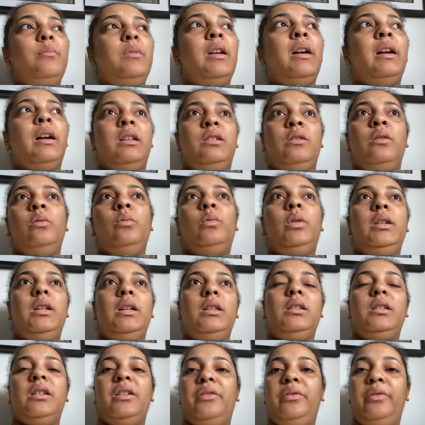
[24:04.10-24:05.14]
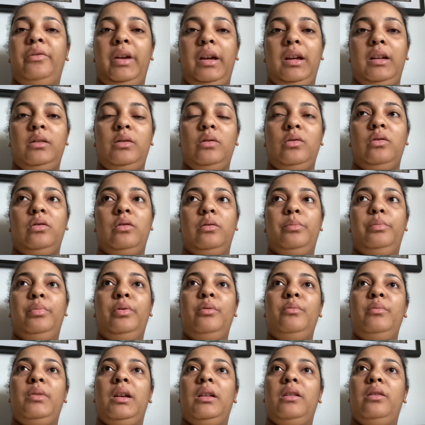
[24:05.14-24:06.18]
yeah, I don't want it to affect or
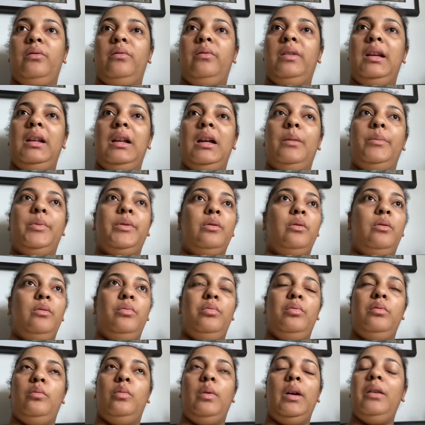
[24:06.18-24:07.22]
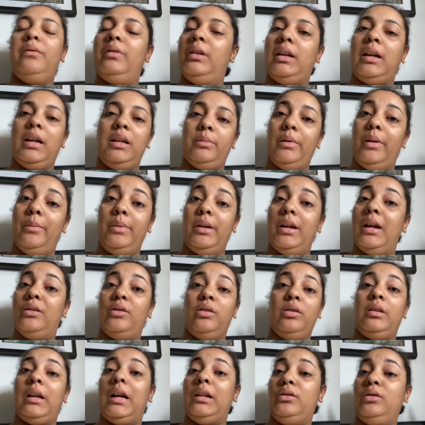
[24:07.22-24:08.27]
put me in a relapse or whatever the case may be. I
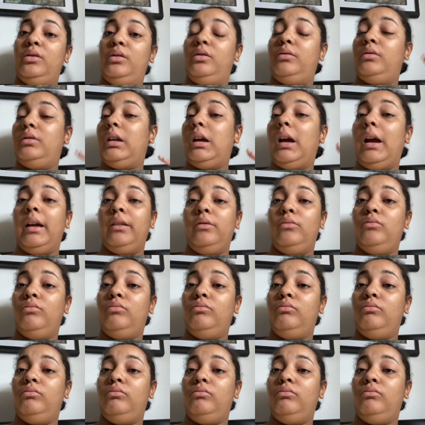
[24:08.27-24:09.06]
just, I just, I.